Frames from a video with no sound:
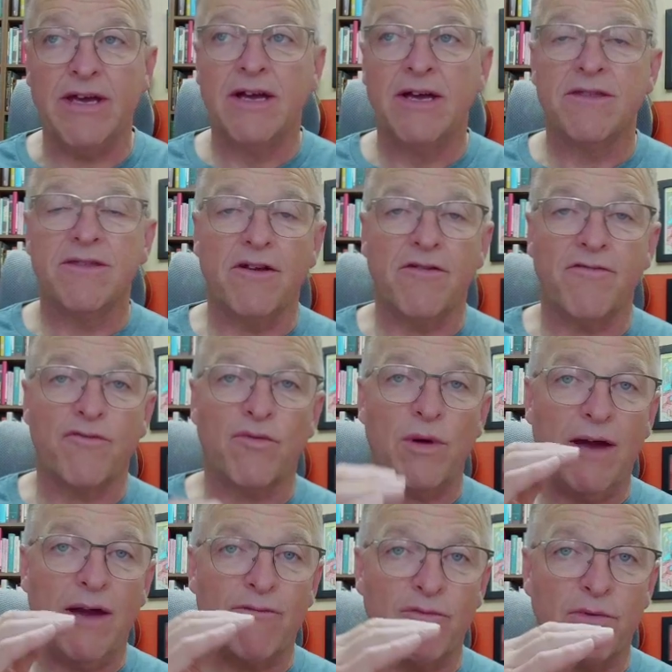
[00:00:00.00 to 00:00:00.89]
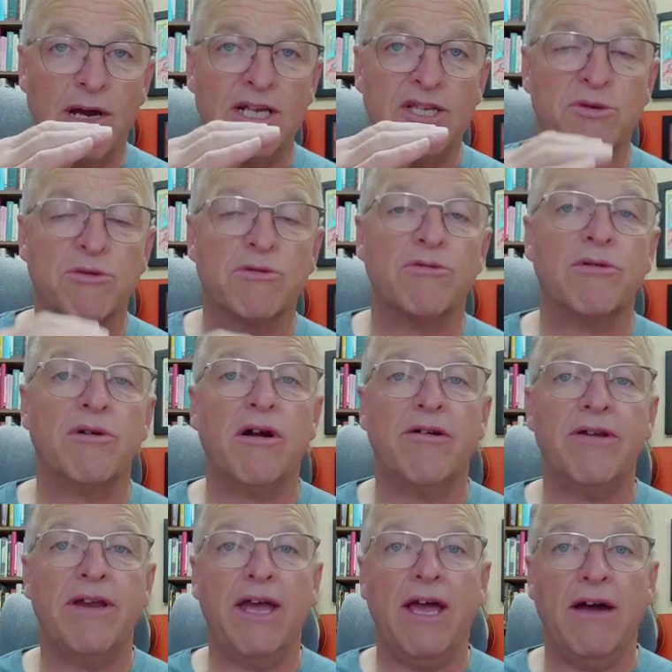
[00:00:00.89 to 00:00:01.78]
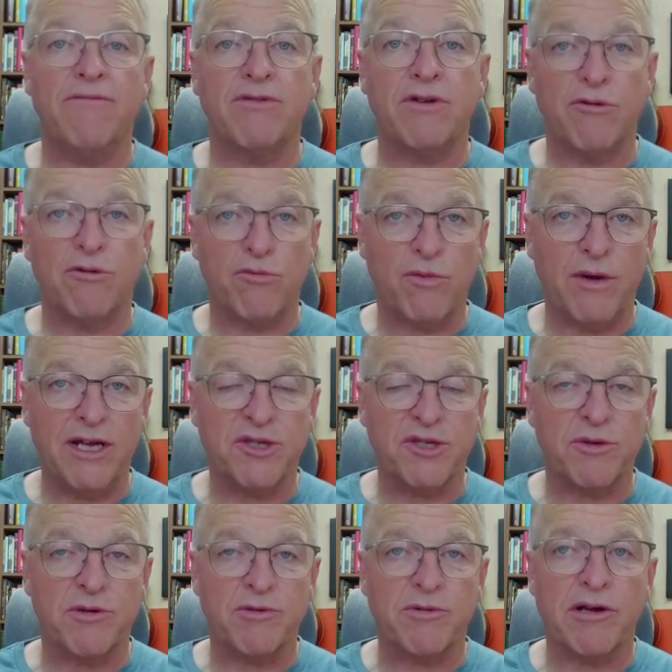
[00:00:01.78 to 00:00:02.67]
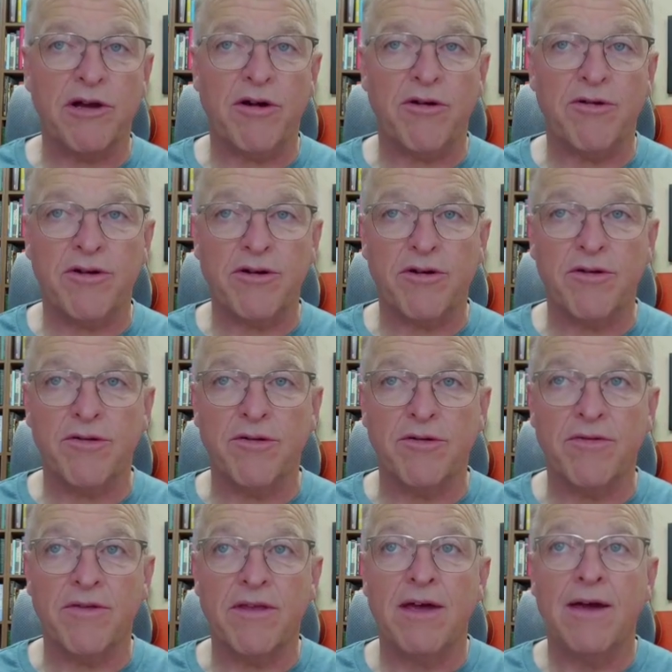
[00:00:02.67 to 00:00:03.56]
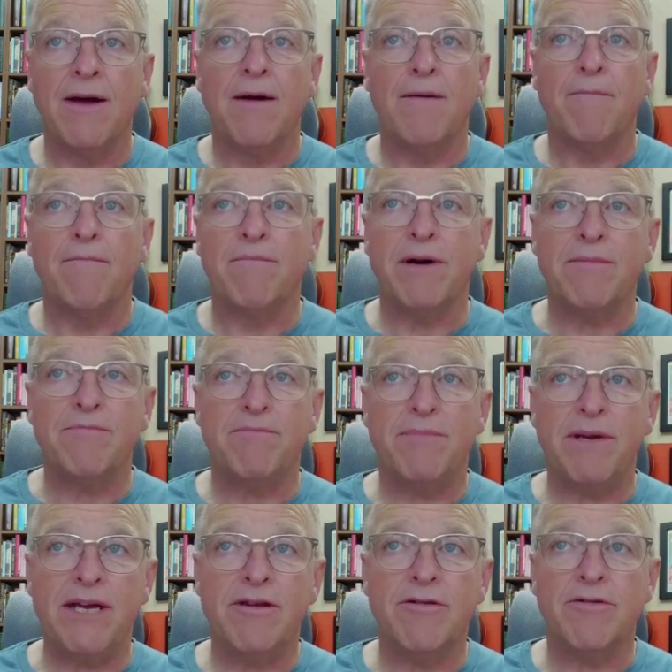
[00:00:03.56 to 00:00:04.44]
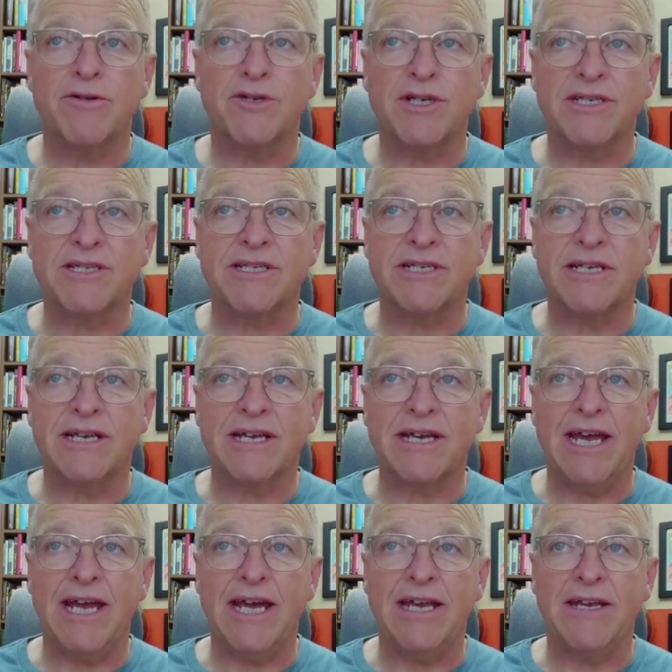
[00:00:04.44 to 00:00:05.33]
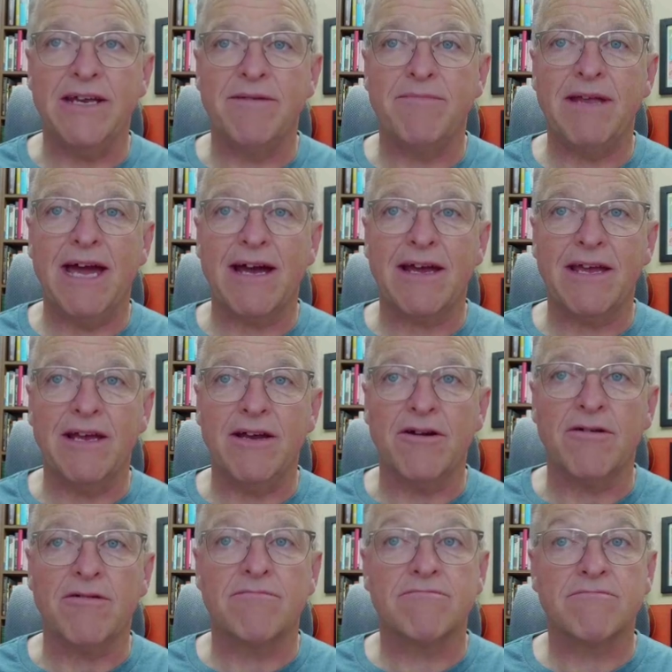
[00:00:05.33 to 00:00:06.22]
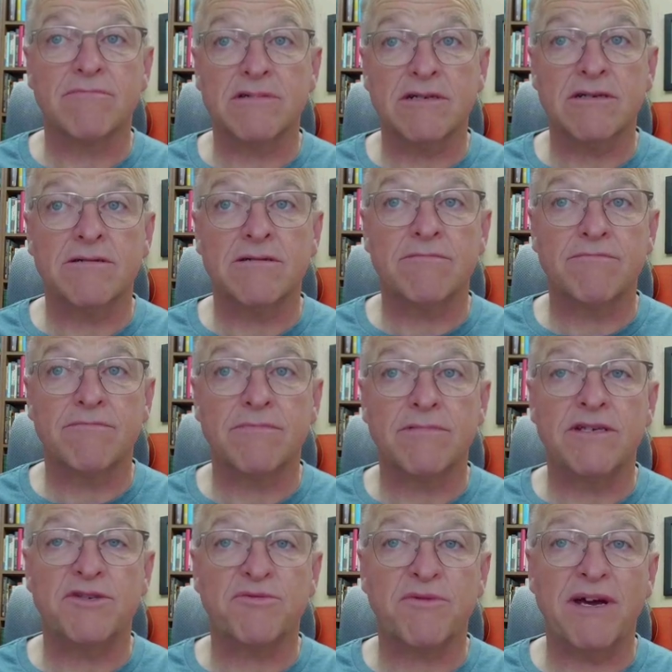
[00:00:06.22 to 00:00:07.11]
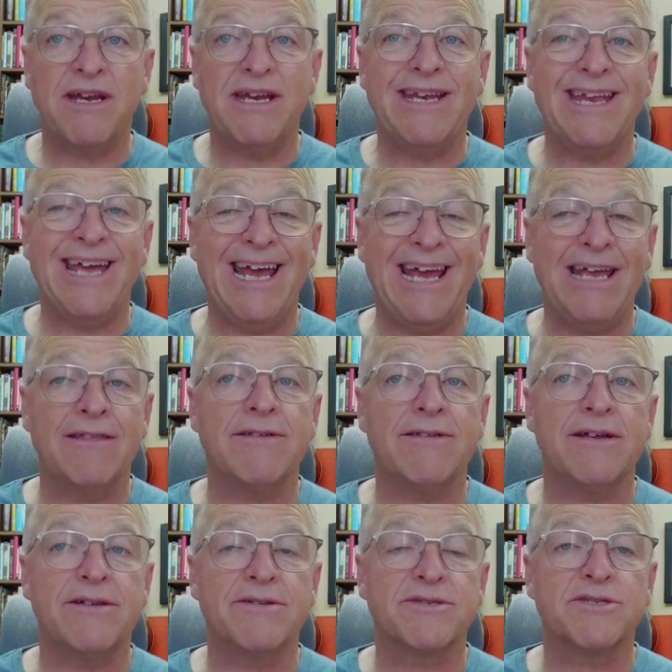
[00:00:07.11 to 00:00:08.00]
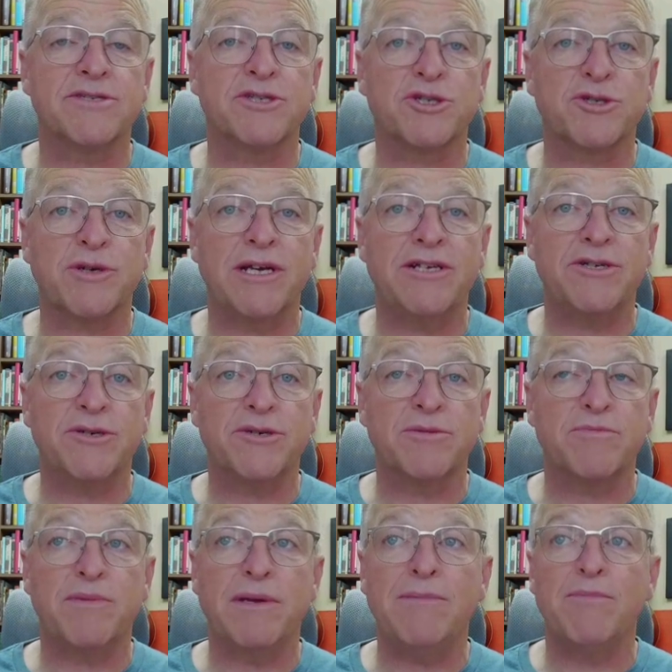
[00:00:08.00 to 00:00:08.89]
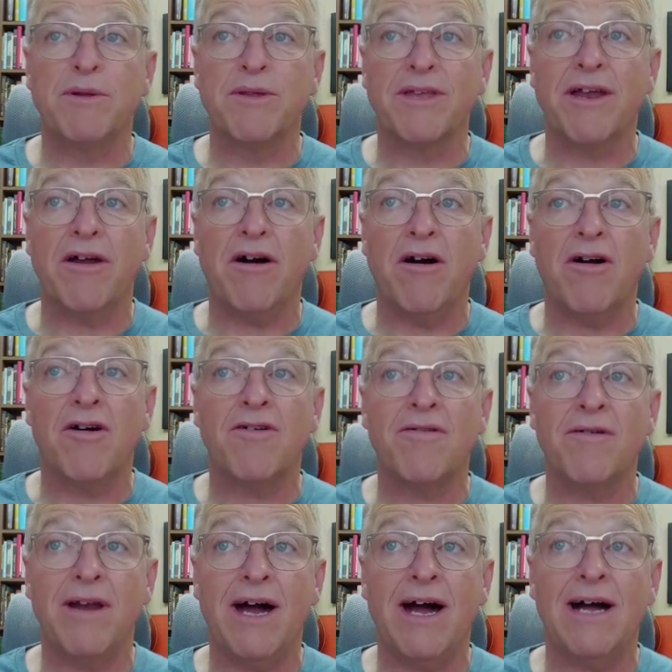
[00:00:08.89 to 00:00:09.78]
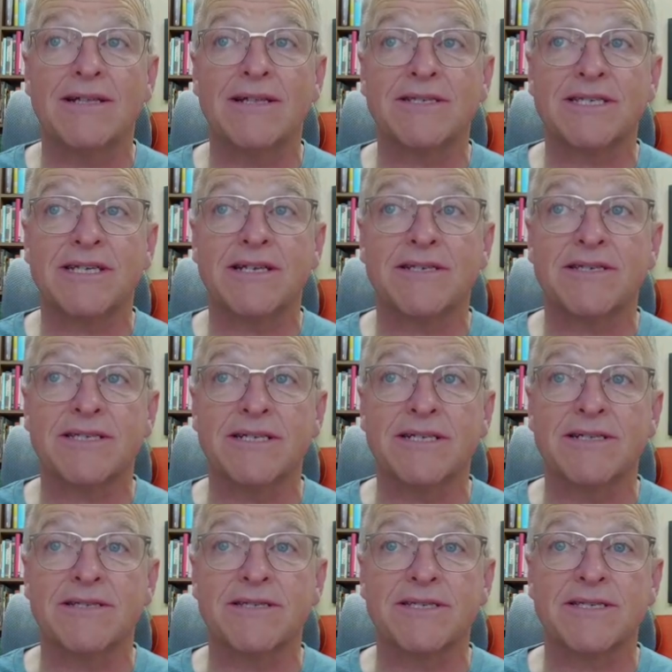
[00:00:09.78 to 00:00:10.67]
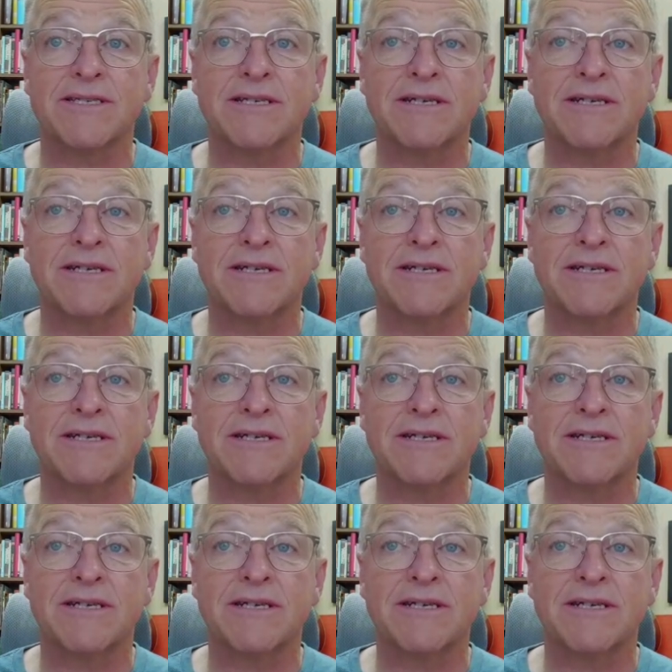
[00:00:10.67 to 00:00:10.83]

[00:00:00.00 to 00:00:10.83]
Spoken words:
Therefore, we have rights with regard to heaven and rights with regard to earth. But Peter just indicated back here, no, he's writing to aliens and strangers, people that are not citizens.